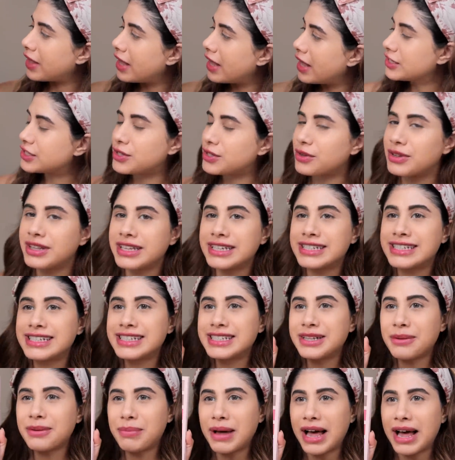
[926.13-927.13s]
So this
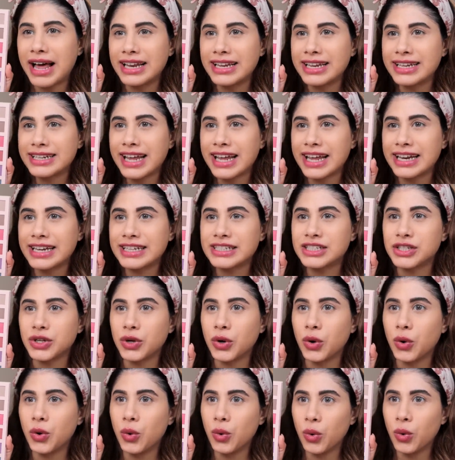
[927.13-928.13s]
is the palette and it's
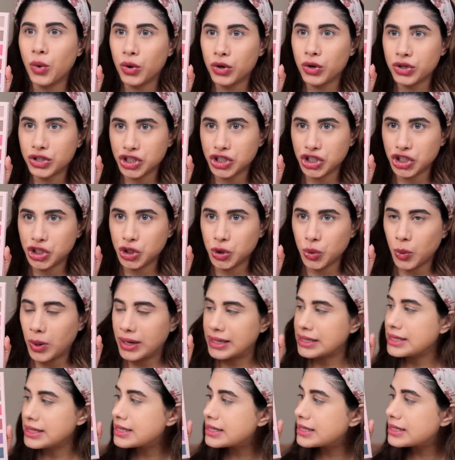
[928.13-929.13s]

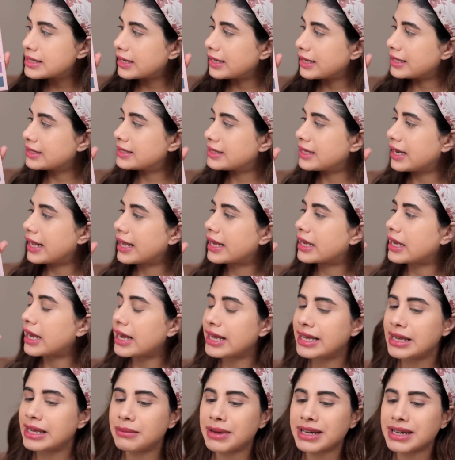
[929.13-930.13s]
gorgeous. It's like,
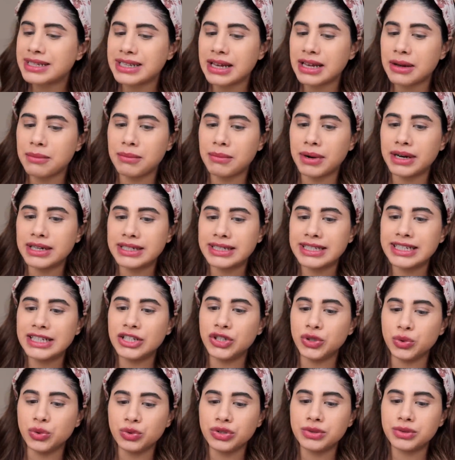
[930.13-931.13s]
he makes like
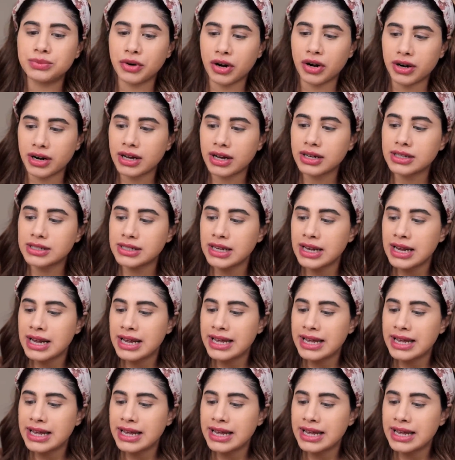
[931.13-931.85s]
multi-use products.